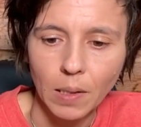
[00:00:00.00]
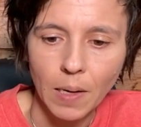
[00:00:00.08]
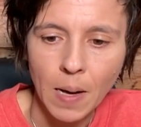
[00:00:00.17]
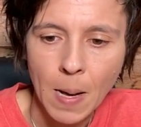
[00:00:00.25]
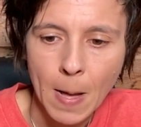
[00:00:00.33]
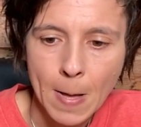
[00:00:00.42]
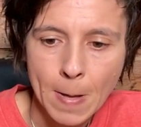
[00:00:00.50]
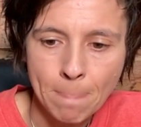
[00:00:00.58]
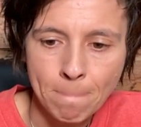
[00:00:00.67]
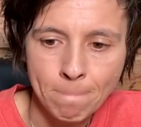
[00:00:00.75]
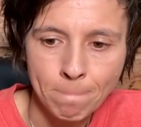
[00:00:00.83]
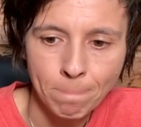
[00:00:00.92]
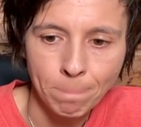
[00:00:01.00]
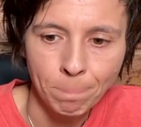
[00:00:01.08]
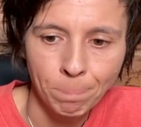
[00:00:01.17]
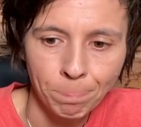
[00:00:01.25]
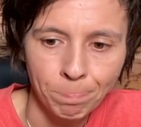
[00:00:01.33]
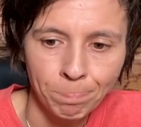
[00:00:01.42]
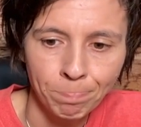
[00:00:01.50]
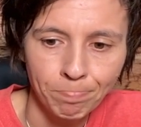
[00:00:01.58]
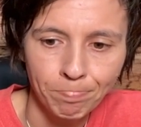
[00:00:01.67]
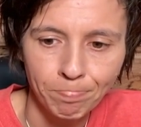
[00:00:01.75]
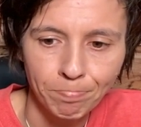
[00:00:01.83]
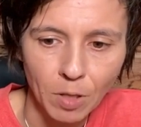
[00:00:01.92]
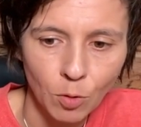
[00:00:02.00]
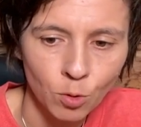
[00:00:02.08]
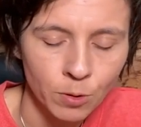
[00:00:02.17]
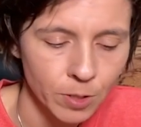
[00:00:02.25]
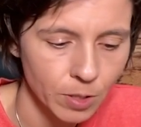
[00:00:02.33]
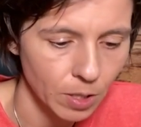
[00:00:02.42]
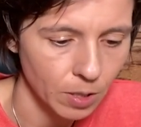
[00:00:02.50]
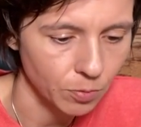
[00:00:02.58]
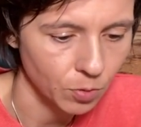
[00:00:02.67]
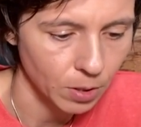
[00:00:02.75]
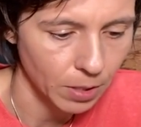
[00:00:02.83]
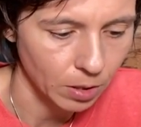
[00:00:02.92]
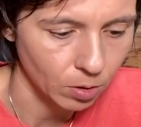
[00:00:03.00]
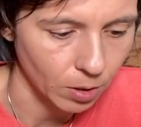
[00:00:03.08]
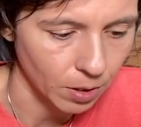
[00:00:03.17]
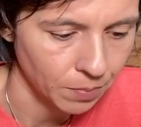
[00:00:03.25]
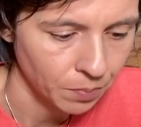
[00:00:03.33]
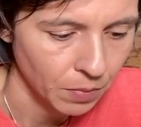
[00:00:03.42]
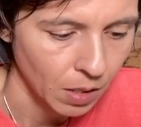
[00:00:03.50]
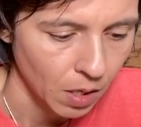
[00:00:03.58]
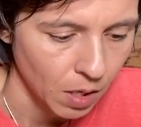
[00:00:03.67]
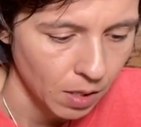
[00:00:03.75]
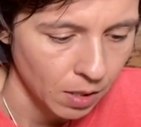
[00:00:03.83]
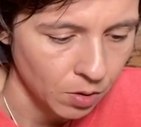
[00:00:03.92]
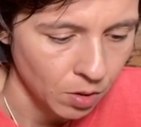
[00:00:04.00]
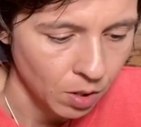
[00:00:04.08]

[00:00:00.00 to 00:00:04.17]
Um, we'll see, we'll get there. In